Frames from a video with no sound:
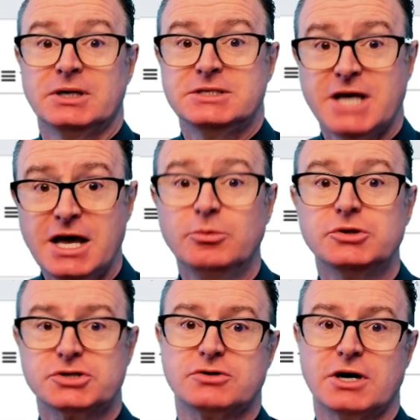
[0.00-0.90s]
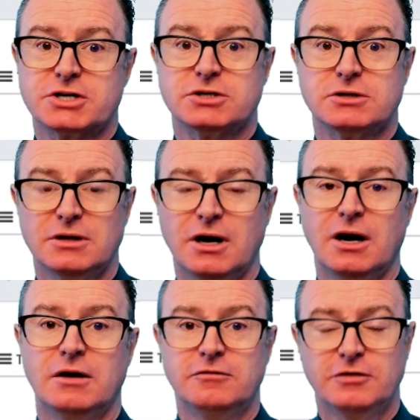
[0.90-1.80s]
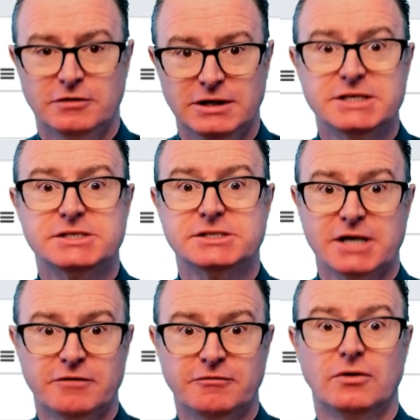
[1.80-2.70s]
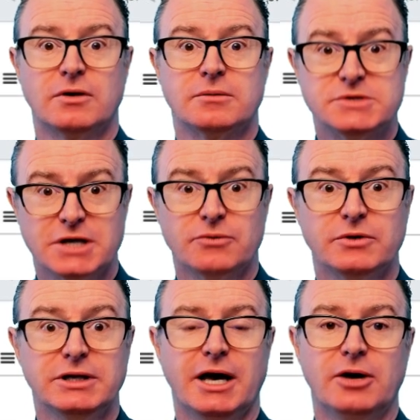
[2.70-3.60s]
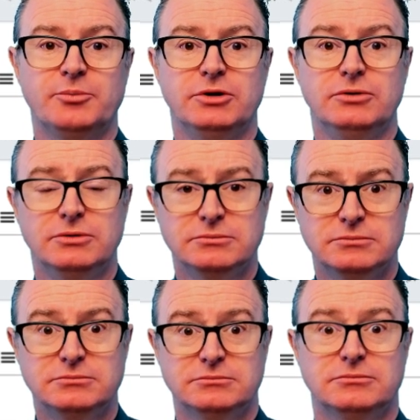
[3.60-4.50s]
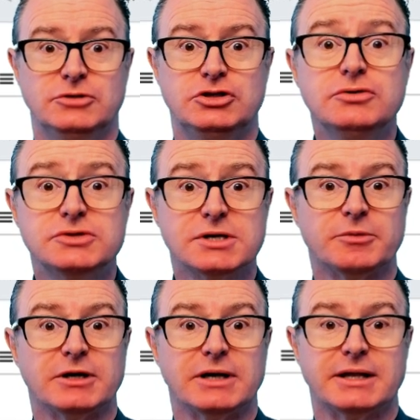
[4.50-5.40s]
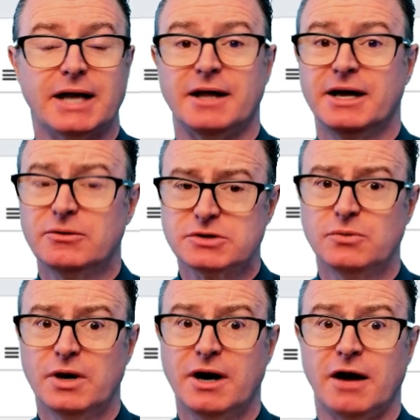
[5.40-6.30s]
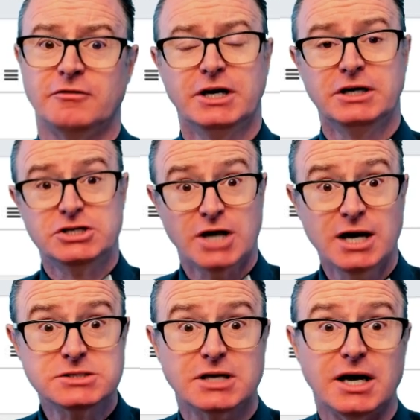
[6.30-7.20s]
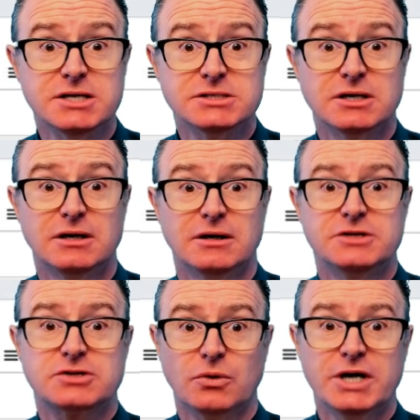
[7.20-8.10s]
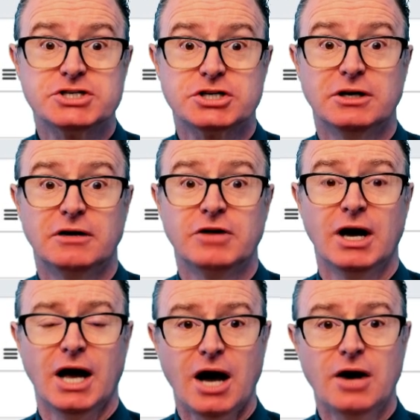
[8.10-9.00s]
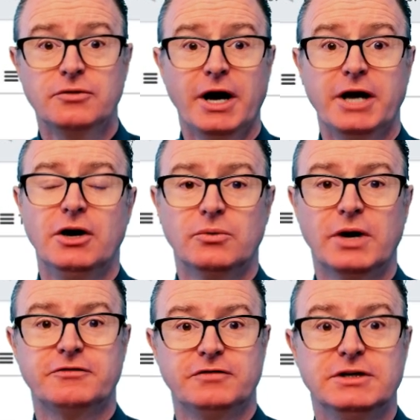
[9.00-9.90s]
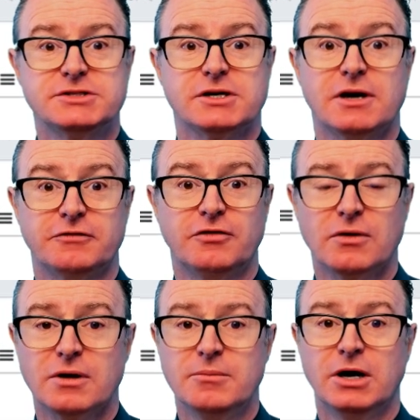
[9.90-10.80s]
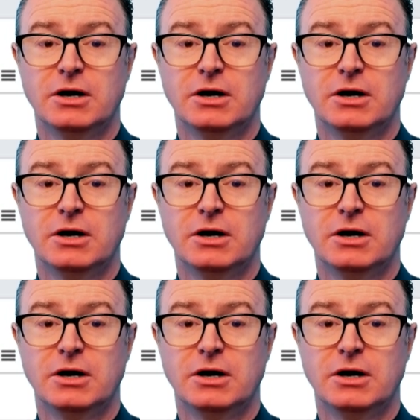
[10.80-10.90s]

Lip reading: table structure of lists and forms can really help you do something like that. That was a one-off. In John's case, it's a question of how do I know what fields are on a form?